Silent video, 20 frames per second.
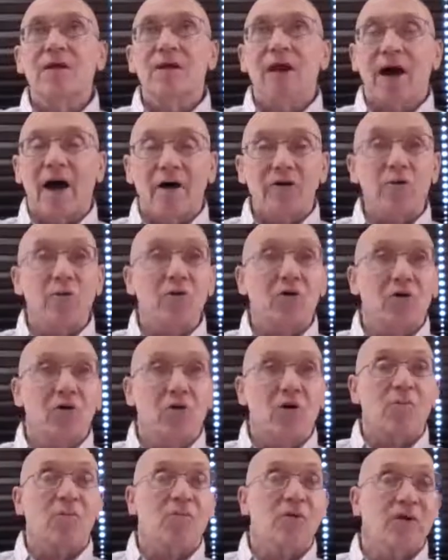how to
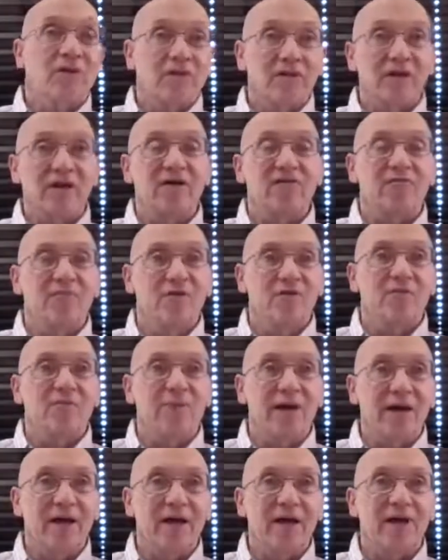incorporate the Eightfold
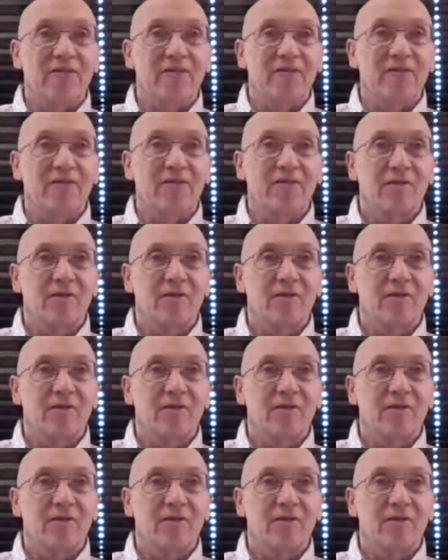Path,